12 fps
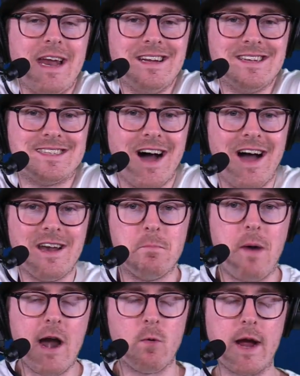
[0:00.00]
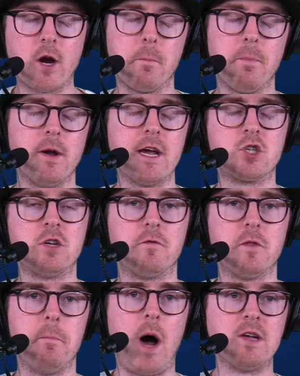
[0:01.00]
and done, my record prediction for
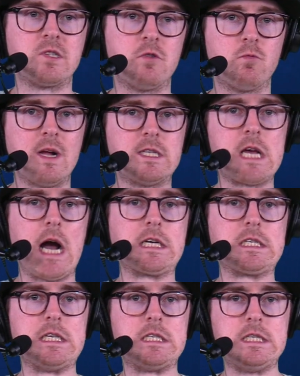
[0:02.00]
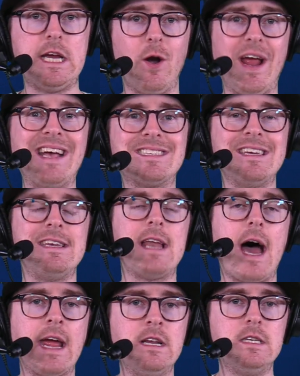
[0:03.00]
the Boston Red Sox this year is
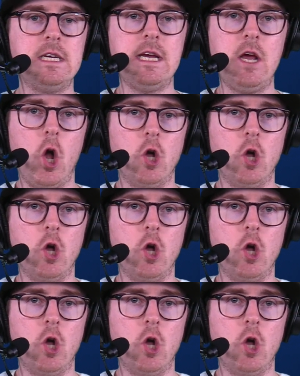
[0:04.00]
92-70.